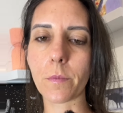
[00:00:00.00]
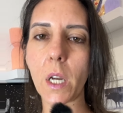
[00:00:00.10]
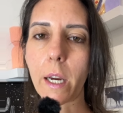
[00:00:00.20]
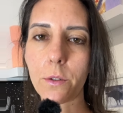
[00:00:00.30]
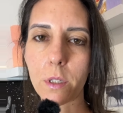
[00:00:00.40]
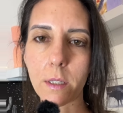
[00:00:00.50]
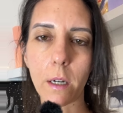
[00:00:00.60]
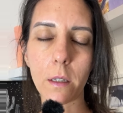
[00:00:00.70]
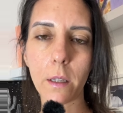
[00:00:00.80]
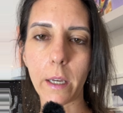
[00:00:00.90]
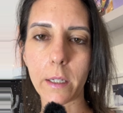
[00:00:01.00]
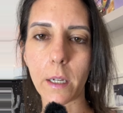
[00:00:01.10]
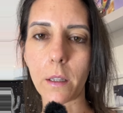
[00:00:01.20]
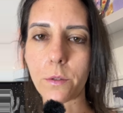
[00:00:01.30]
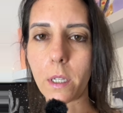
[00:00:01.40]
I used to sell a
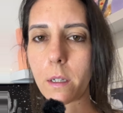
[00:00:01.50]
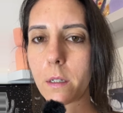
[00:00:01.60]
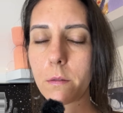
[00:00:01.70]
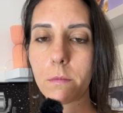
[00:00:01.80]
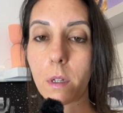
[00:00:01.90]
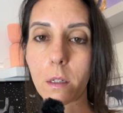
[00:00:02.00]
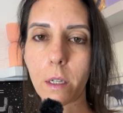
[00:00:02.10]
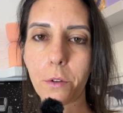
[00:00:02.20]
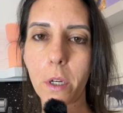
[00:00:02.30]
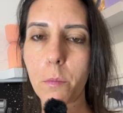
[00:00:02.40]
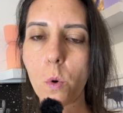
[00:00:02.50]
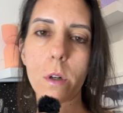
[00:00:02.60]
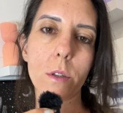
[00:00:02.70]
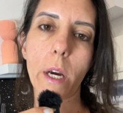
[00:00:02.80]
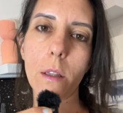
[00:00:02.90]
tallow zinc oxide cream
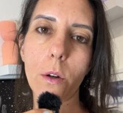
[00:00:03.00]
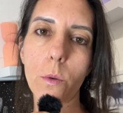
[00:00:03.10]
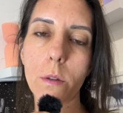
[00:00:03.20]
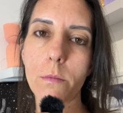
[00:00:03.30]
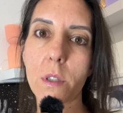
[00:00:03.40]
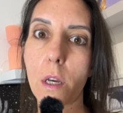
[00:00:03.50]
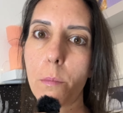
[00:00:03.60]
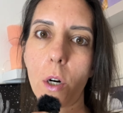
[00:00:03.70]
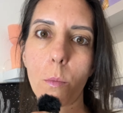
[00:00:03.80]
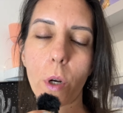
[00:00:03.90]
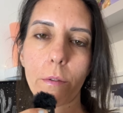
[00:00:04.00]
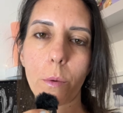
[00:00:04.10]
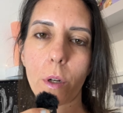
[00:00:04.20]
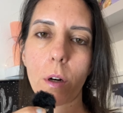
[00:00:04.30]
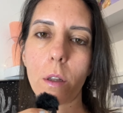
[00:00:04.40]
or tallow sun balm, whatever
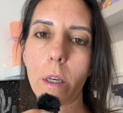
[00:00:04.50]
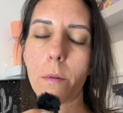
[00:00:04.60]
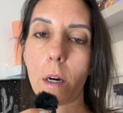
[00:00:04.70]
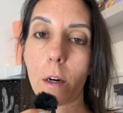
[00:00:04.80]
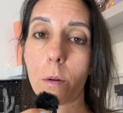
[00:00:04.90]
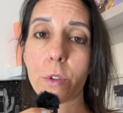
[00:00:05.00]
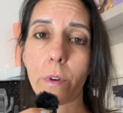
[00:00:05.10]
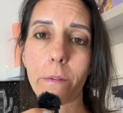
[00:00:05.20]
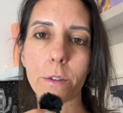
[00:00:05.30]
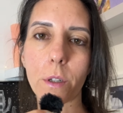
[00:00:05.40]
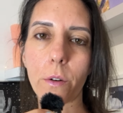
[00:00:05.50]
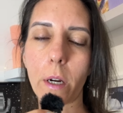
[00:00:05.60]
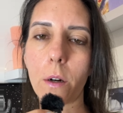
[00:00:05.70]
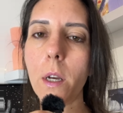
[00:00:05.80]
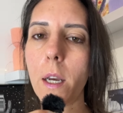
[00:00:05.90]
you want to call it, almost 5 years ago
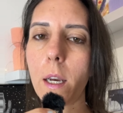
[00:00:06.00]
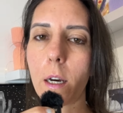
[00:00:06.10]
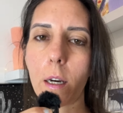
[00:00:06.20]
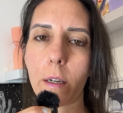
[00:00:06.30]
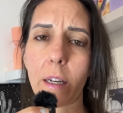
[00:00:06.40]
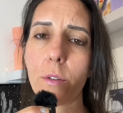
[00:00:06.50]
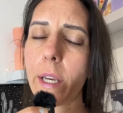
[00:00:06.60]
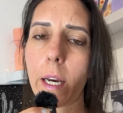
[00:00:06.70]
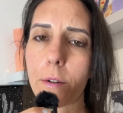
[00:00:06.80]
now. And I only had